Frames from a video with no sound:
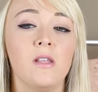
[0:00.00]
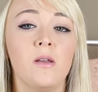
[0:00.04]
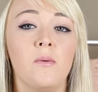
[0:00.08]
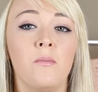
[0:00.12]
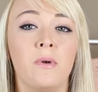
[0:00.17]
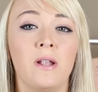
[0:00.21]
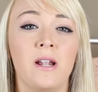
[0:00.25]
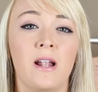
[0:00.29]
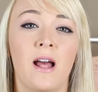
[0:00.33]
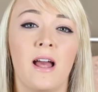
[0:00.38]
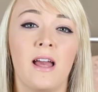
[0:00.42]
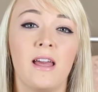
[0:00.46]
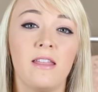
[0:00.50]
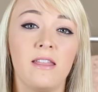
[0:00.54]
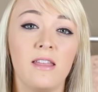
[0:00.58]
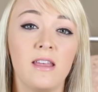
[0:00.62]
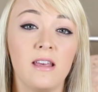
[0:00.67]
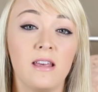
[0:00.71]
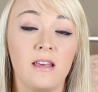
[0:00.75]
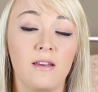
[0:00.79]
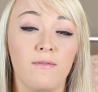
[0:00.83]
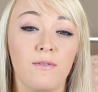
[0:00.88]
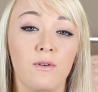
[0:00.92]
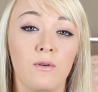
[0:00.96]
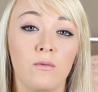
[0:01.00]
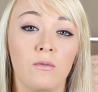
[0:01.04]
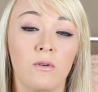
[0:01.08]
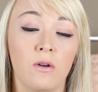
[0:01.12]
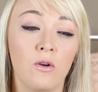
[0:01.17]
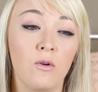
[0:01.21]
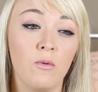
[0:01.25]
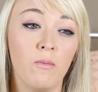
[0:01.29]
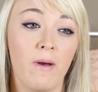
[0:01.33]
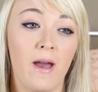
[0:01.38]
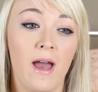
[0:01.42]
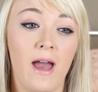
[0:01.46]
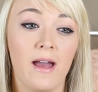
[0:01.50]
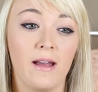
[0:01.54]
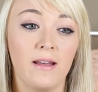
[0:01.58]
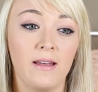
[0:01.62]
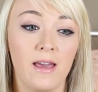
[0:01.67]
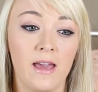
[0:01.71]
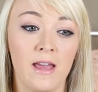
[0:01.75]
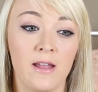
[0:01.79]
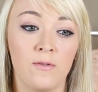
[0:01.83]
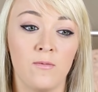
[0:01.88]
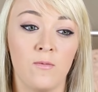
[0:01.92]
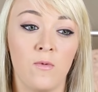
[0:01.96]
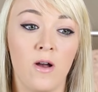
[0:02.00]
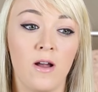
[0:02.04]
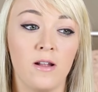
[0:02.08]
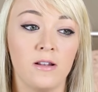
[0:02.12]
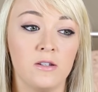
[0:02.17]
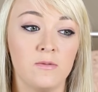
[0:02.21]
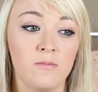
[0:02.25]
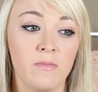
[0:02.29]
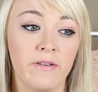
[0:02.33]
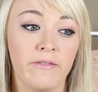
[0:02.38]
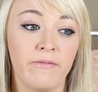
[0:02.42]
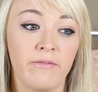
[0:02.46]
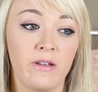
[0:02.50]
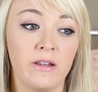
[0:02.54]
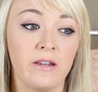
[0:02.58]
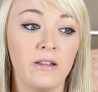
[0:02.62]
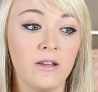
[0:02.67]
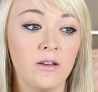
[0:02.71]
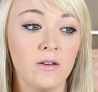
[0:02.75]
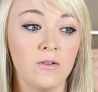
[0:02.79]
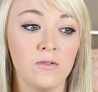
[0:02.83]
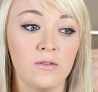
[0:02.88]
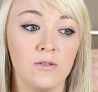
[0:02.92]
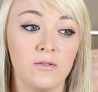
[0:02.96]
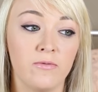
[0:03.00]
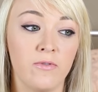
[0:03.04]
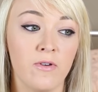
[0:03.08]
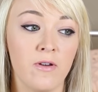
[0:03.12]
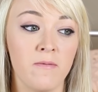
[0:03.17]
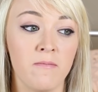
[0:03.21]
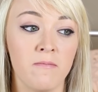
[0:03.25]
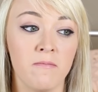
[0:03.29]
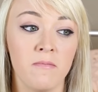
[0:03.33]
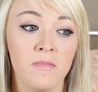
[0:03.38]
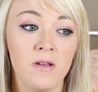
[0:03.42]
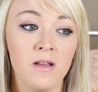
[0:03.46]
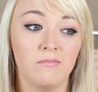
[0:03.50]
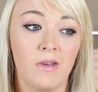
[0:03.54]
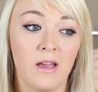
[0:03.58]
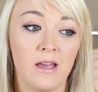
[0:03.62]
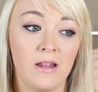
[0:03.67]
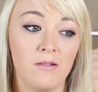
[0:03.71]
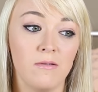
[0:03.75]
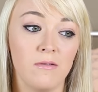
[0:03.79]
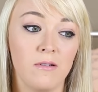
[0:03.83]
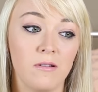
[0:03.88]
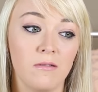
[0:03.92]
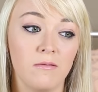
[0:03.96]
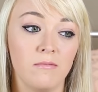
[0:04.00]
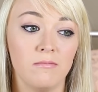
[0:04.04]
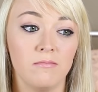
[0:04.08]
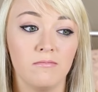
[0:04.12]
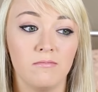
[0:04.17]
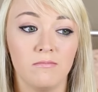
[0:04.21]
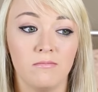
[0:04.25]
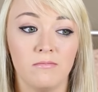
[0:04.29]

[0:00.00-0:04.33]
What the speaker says: But I think if you go back and watch my videos from, I don't know,